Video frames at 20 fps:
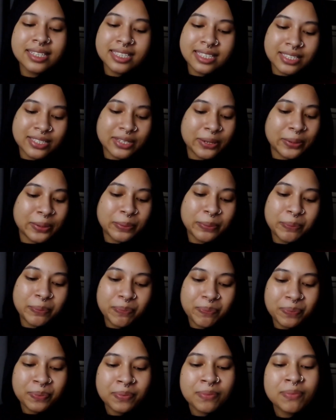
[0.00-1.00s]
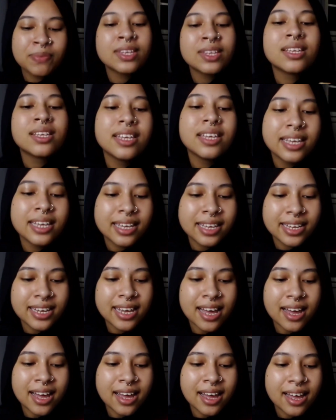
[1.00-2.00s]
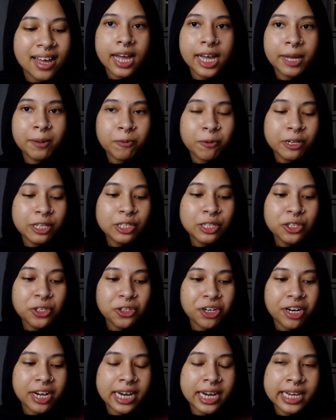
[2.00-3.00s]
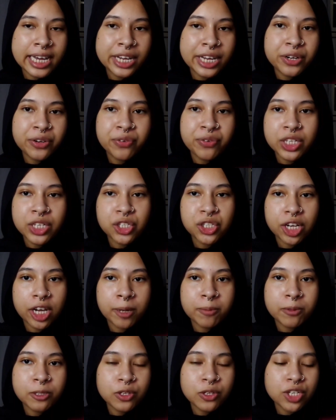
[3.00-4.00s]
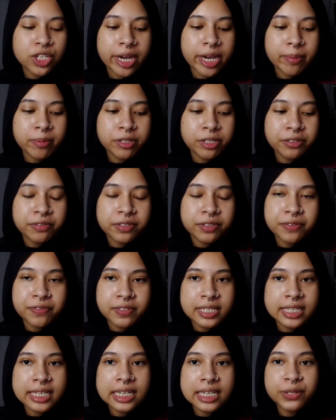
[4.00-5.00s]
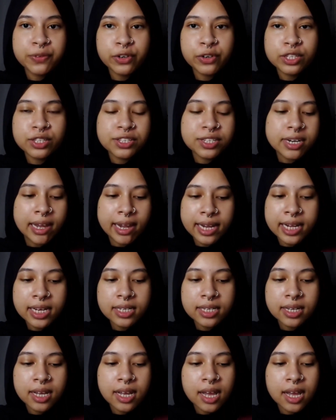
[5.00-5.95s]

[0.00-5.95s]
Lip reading: So yeah, I'm going to try and reach up to chapter 15 for tonight,